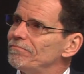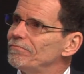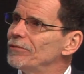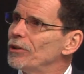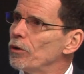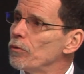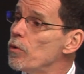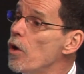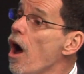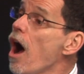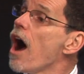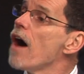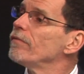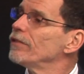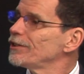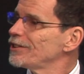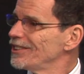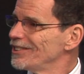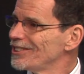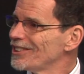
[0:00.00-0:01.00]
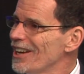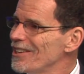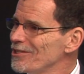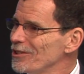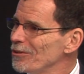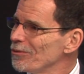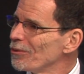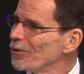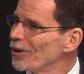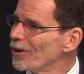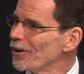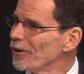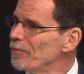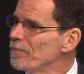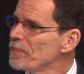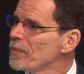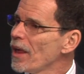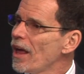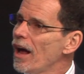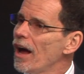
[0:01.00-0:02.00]
you know, novices, as it were,
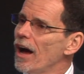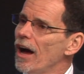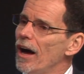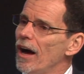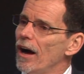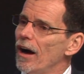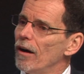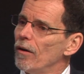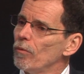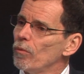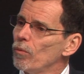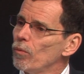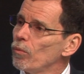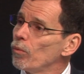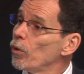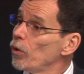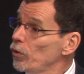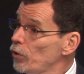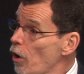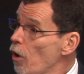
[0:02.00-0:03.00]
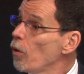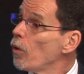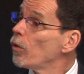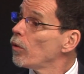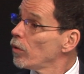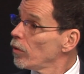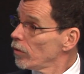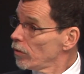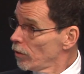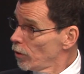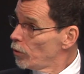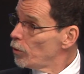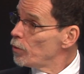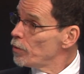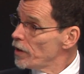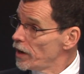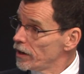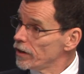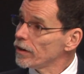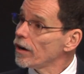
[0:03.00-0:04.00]
uh, will know who
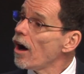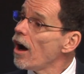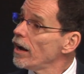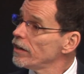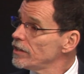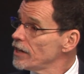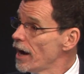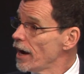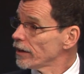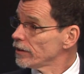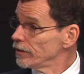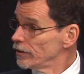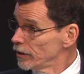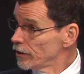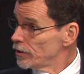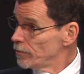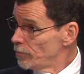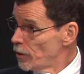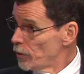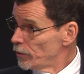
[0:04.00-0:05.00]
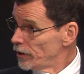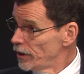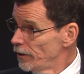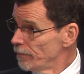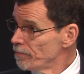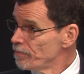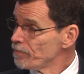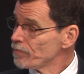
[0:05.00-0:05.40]
they could contact in the community.